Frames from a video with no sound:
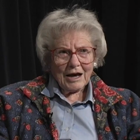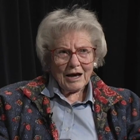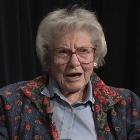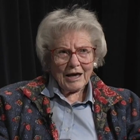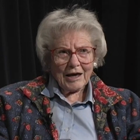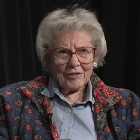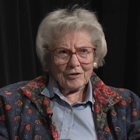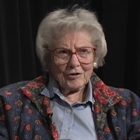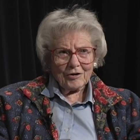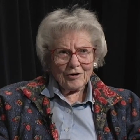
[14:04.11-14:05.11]
I had the
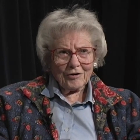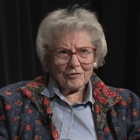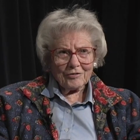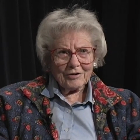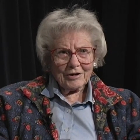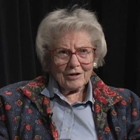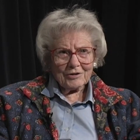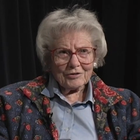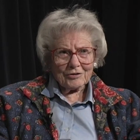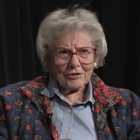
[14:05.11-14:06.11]
nerve
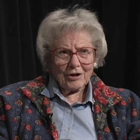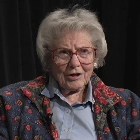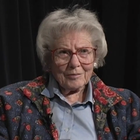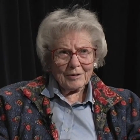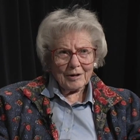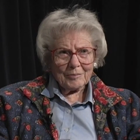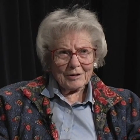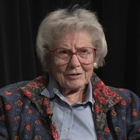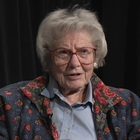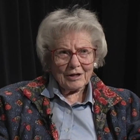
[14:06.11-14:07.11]
to call him up
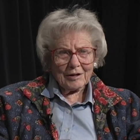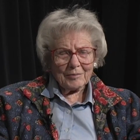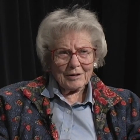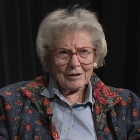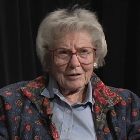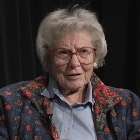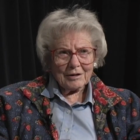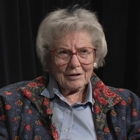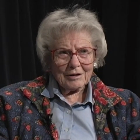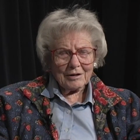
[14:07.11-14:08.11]
and tell him that,
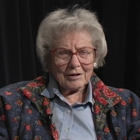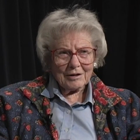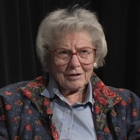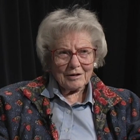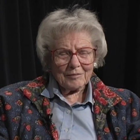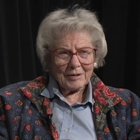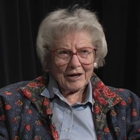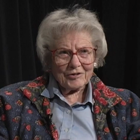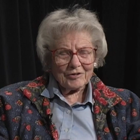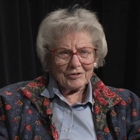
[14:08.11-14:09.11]

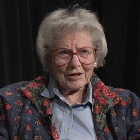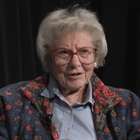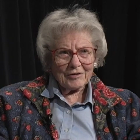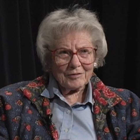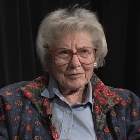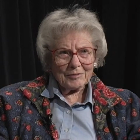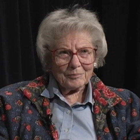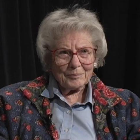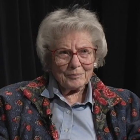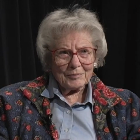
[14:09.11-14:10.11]
imagine telling
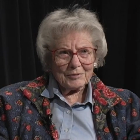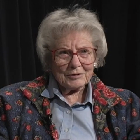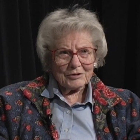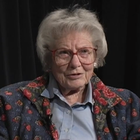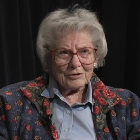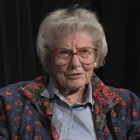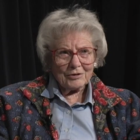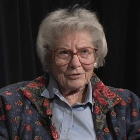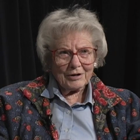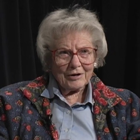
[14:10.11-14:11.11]
the
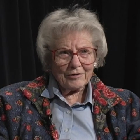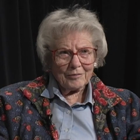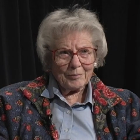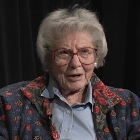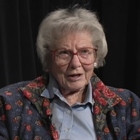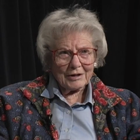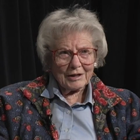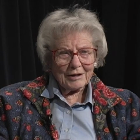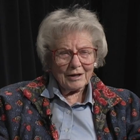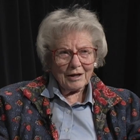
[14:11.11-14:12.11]
curator of
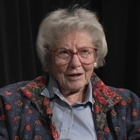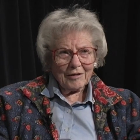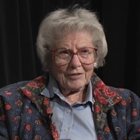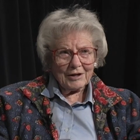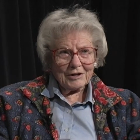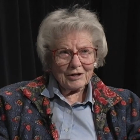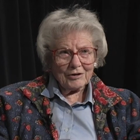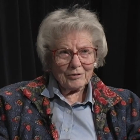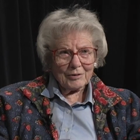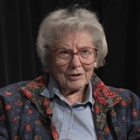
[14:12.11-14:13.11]
botany that he didn't
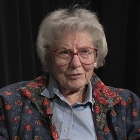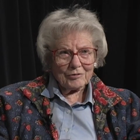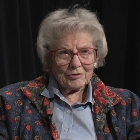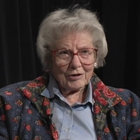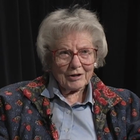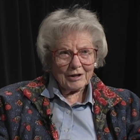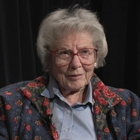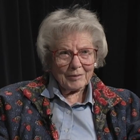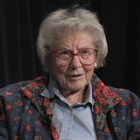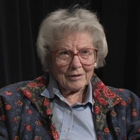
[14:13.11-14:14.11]
know what he was talking
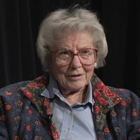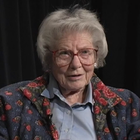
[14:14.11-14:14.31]
about.